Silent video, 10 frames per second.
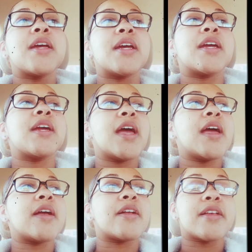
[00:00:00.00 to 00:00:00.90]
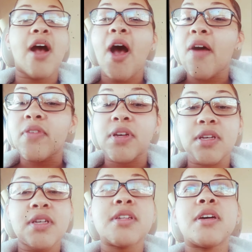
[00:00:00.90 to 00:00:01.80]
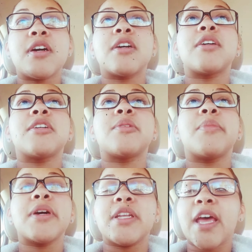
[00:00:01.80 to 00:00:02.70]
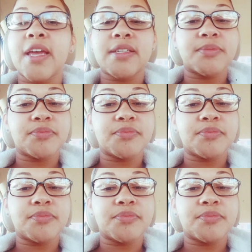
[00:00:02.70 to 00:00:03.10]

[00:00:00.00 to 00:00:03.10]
And, hey, y'all have a good Monday.